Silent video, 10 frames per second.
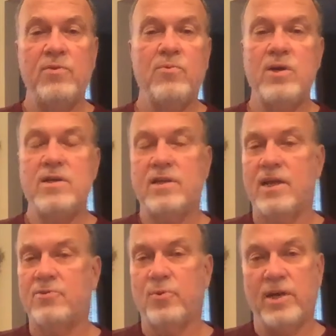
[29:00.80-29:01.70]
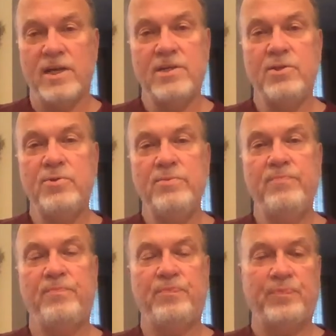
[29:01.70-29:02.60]
you want. That's what I do.
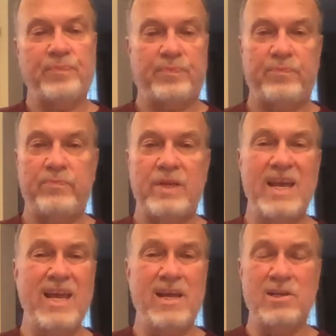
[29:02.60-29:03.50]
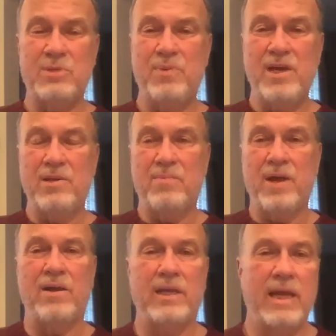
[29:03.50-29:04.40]
And I spend
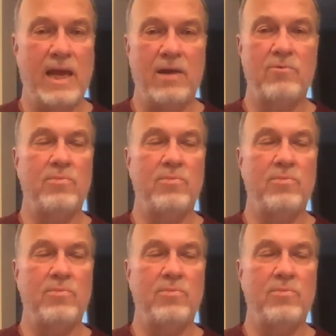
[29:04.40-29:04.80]
about an hour,